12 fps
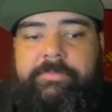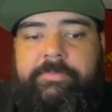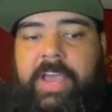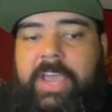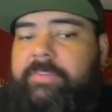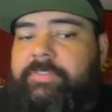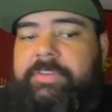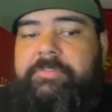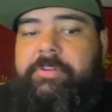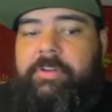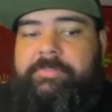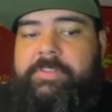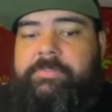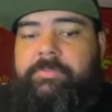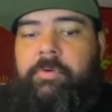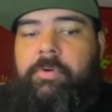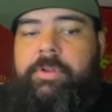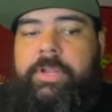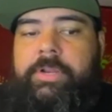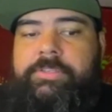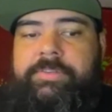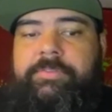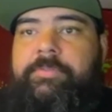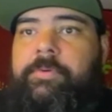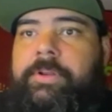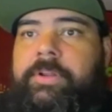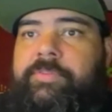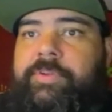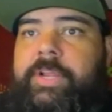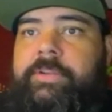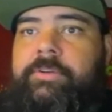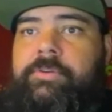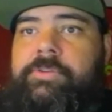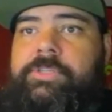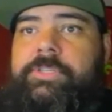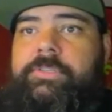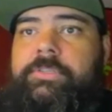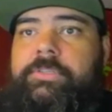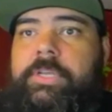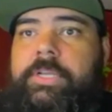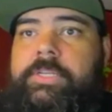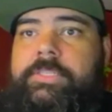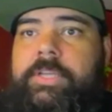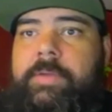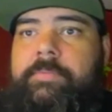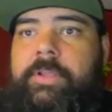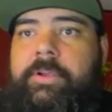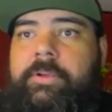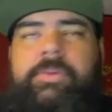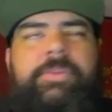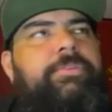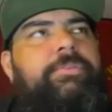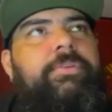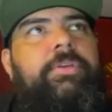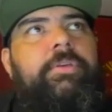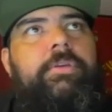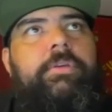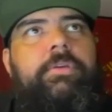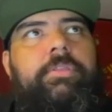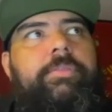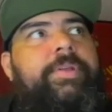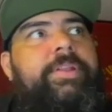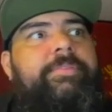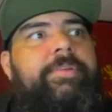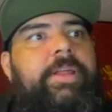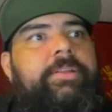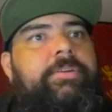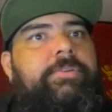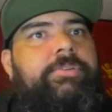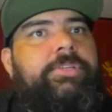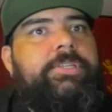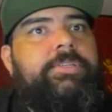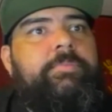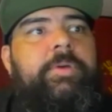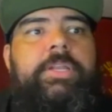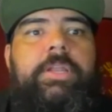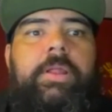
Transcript: 5 different offensive coordinators and 4 different head coaches in his time there, or 3 different head coaches. But